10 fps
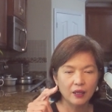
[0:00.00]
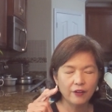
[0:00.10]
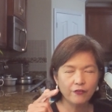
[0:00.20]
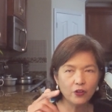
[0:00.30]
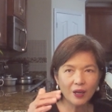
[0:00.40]

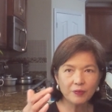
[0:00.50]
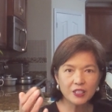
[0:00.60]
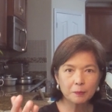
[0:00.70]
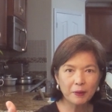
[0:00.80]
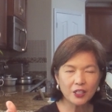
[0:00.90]
if you have
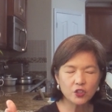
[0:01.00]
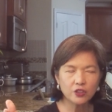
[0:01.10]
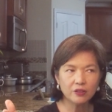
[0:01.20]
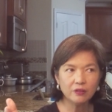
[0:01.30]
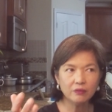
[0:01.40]
this
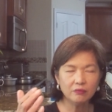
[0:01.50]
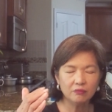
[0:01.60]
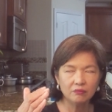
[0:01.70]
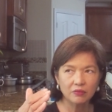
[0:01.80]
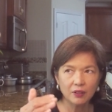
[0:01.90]
pension
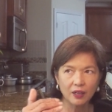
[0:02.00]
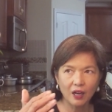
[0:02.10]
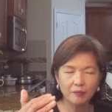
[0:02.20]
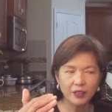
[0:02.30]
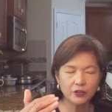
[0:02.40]

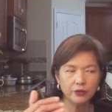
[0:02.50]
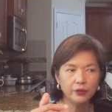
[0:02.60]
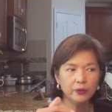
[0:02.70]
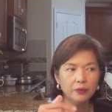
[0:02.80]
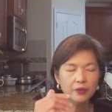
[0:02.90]
coming to
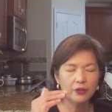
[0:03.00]
you,